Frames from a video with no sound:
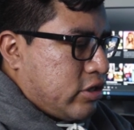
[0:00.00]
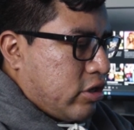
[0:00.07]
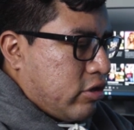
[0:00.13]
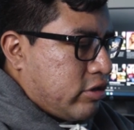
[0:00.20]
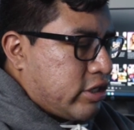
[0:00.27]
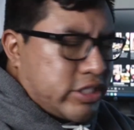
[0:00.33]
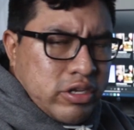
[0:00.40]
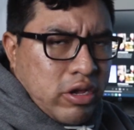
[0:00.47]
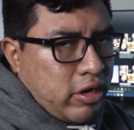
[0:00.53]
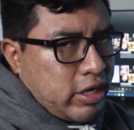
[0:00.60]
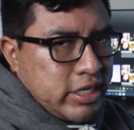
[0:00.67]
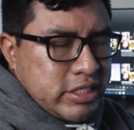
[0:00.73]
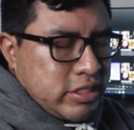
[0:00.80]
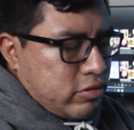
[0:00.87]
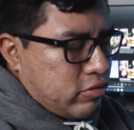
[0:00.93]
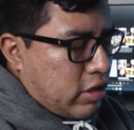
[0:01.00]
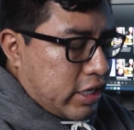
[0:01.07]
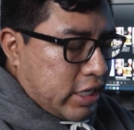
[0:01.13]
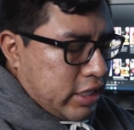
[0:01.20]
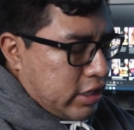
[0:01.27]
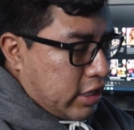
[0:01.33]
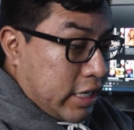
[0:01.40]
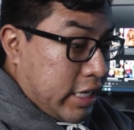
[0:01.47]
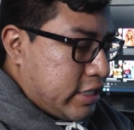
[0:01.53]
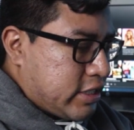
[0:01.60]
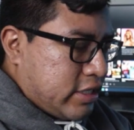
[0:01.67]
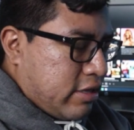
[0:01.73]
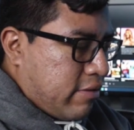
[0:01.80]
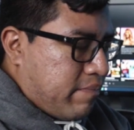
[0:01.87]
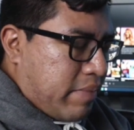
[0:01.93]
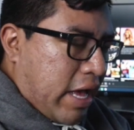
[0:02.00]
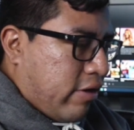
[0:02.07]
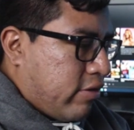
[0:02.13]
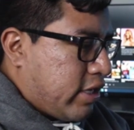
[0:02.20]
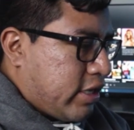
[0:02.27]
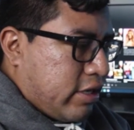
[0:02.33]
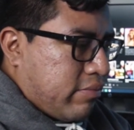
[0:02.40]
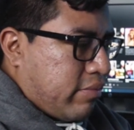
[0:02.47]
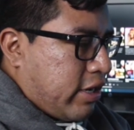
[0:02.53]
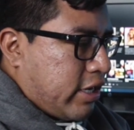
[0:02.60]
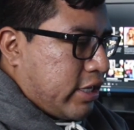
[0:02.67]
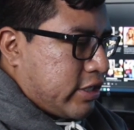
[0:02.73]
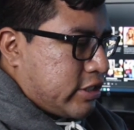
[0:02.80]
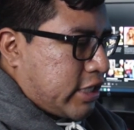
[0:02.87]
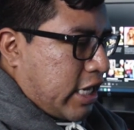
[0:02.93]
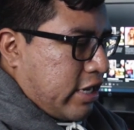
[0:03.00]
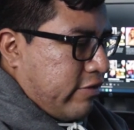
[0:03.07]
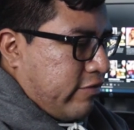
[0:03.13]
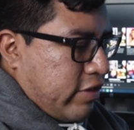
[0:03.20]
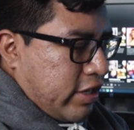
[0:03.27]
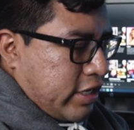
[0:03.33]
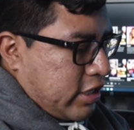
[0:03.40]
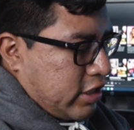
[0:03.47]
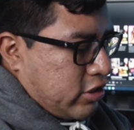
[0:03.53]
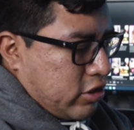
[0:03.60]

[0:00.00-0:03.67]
this song isn't, again, like, isn't about anybody. It's kind of like,